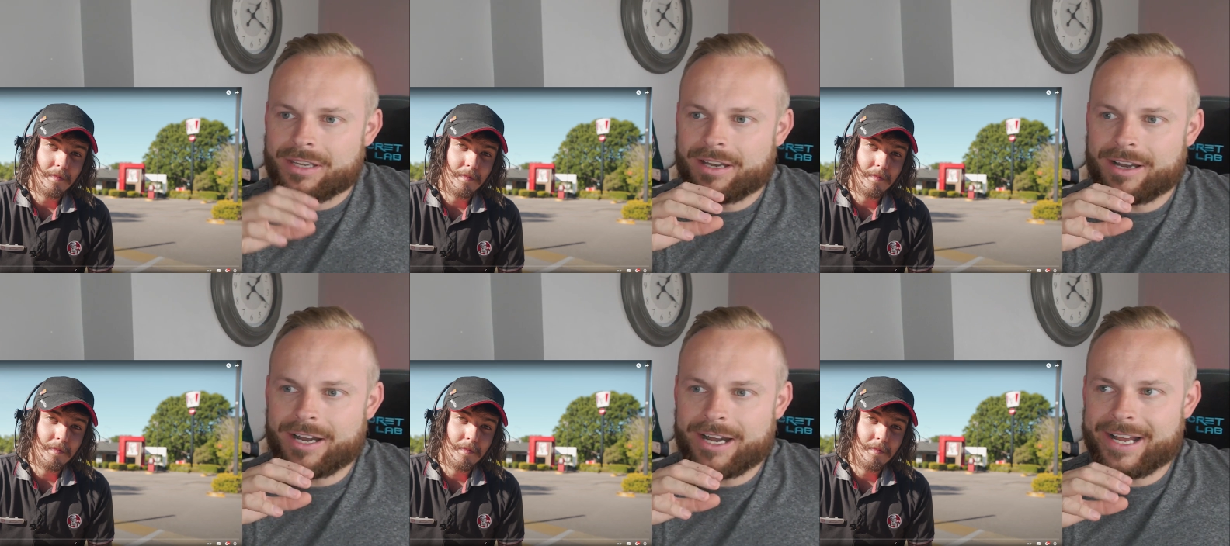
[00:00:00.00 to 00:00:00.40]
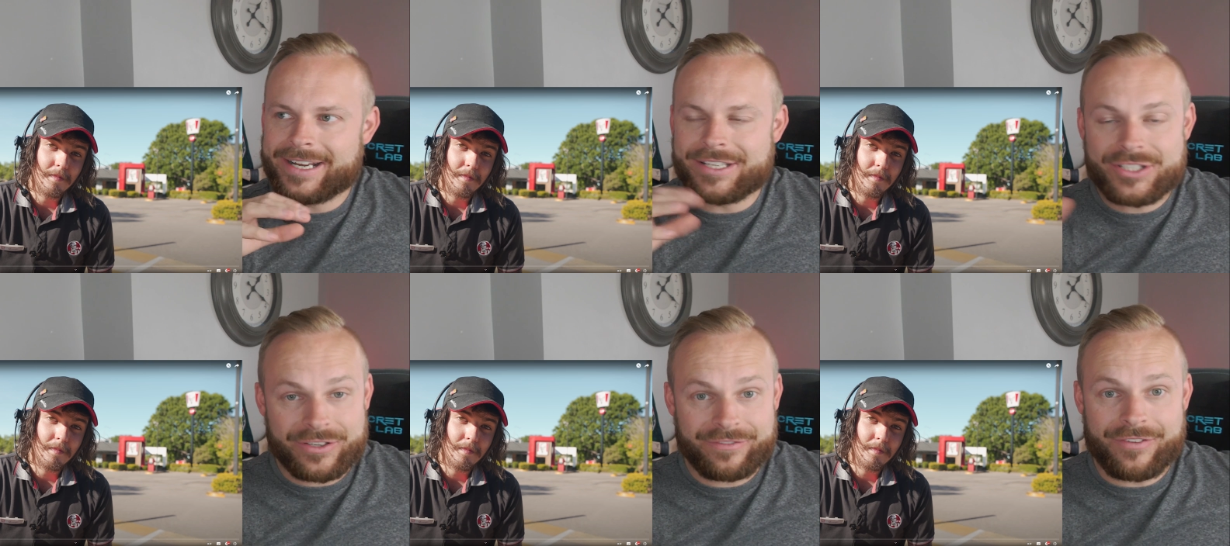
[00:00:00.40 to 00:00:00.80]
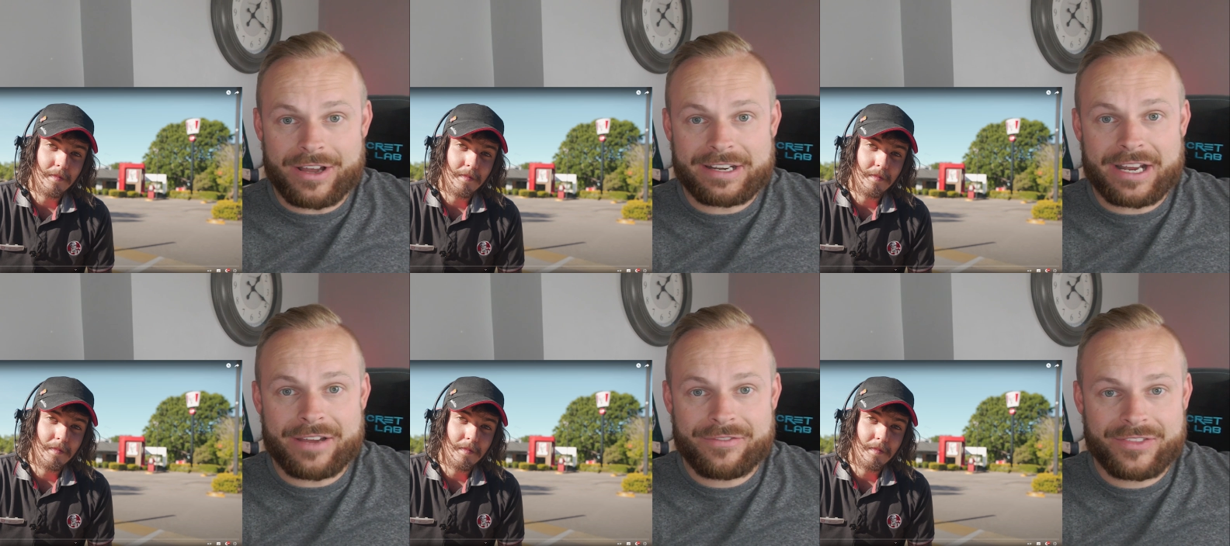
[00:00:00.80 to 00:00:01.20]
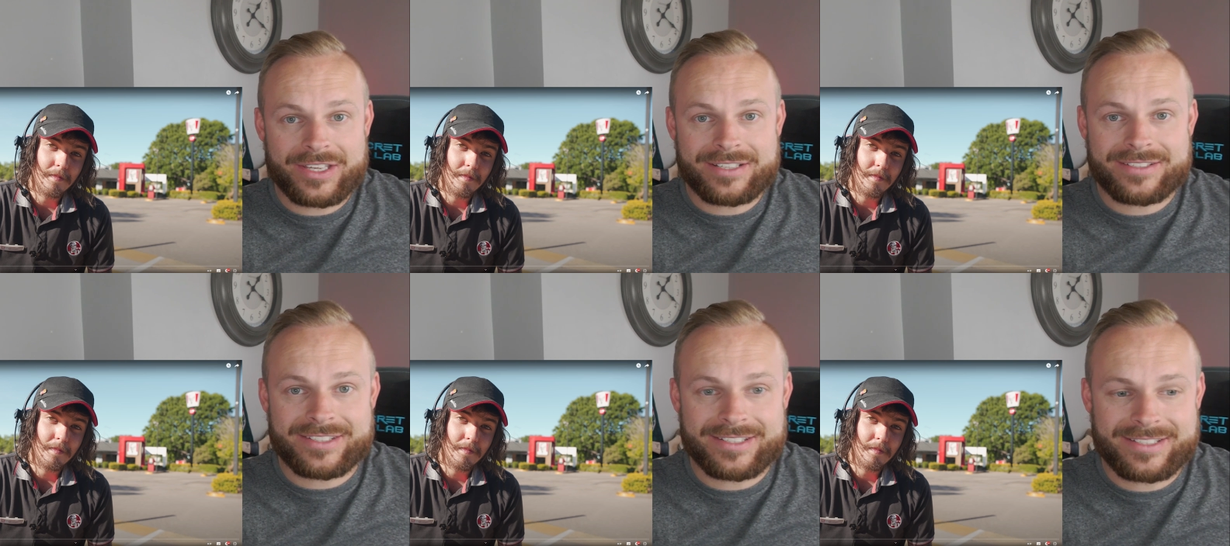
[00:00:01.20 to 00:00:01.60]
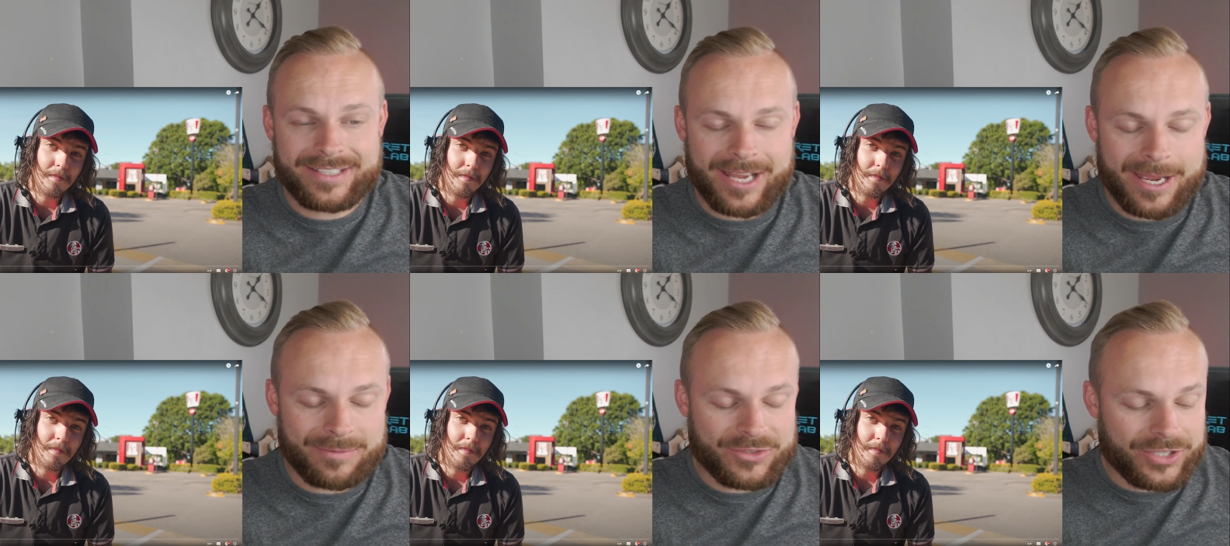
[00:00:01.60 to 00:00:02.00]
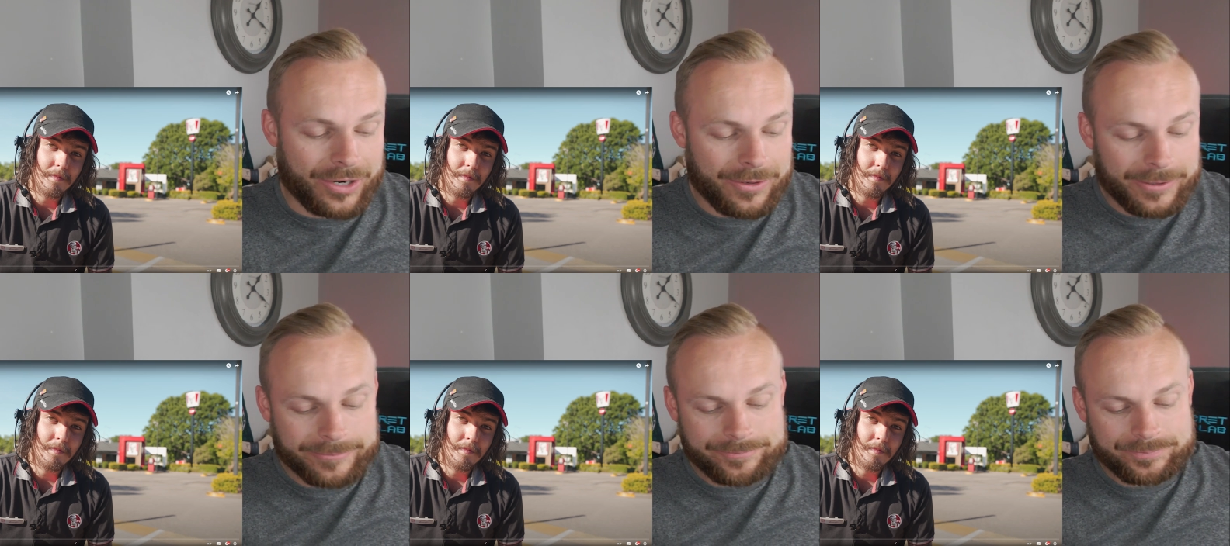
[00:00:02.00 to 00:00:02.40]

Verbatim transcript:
Speaker 1: Uh, and it's to find out if things are the same. So